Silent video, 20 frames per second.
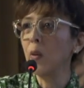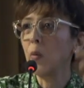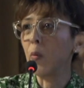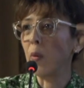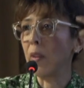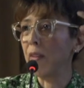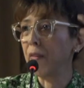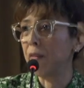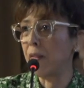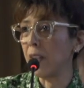
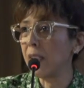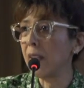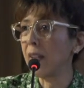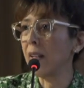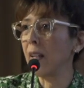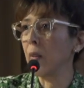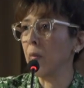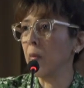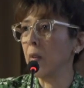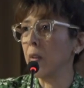with the
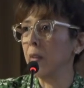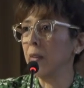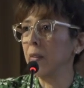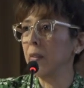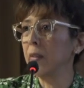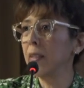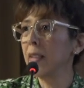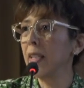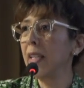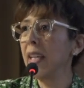physical
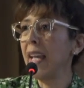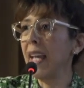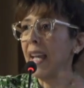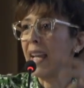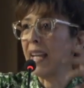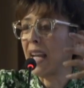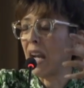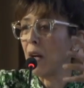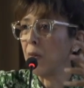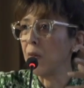world
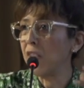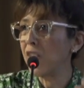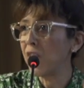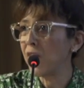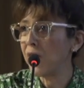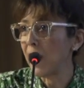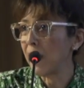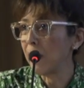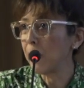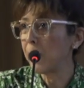and how it
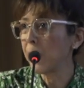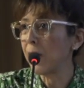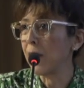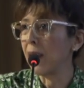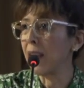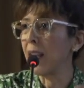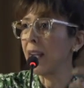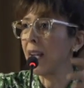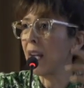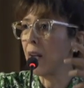shapes
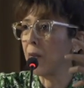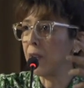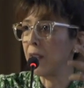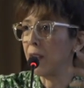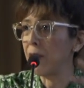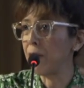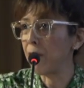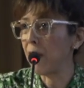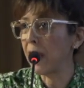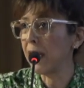it and how it
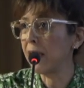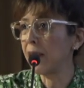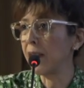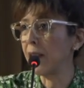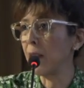defines